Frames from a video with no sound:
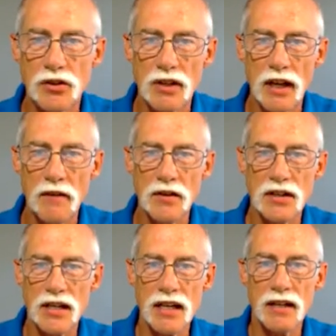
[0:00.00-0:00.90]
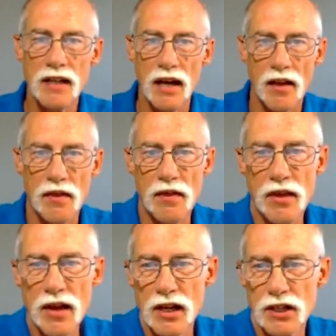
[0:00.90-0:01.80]
if you did
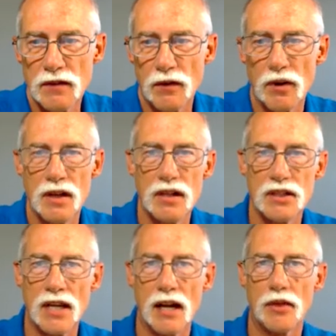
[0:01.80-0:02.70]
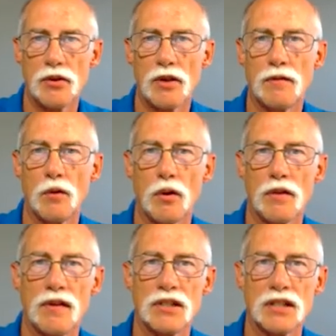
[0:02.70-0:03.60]
this for the second, third, fourth,
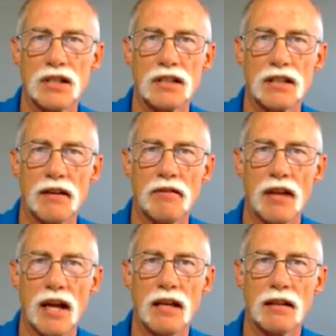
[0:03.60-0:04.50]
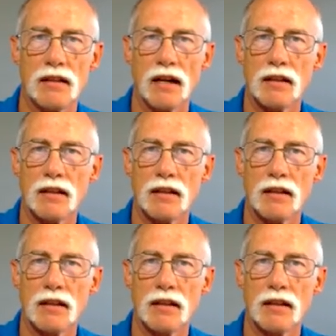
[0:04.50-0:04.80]
fifth, sixth, seventh, eighth, ninth